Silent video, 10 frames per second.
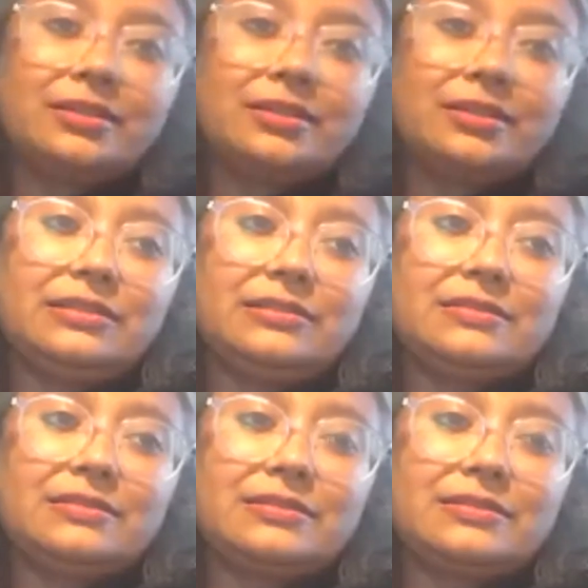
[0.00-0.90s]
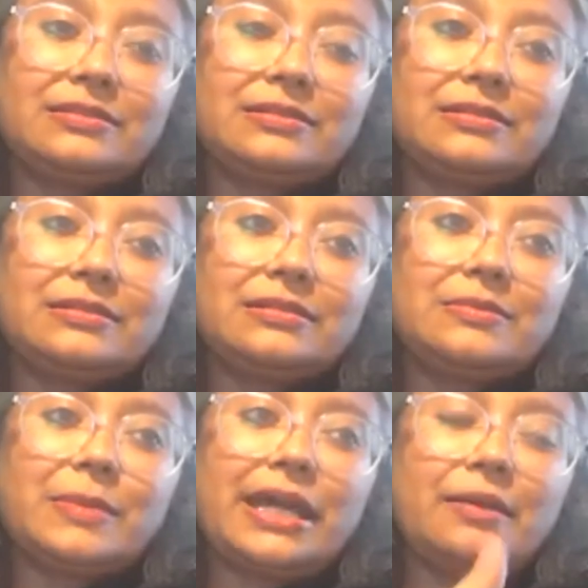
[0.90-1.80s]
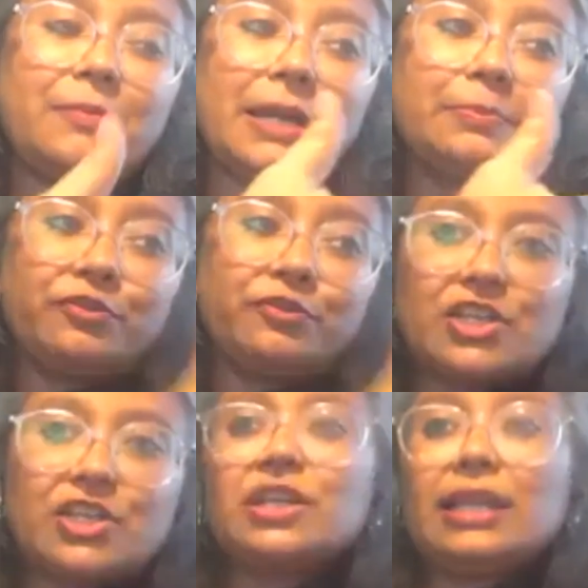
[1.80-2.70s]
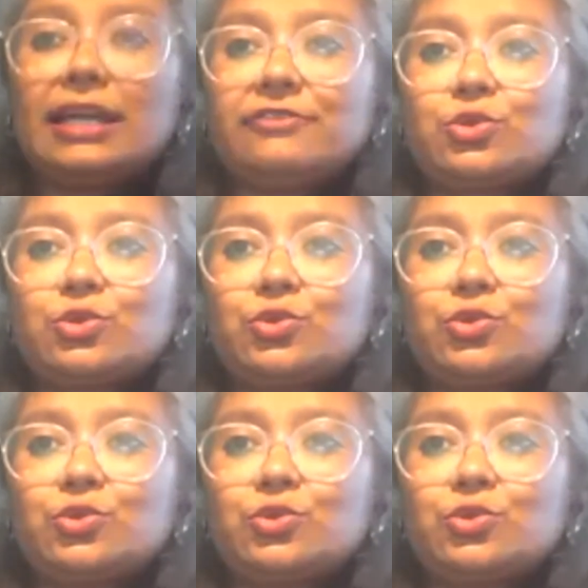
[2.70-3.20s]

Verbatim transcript: within my professional life too.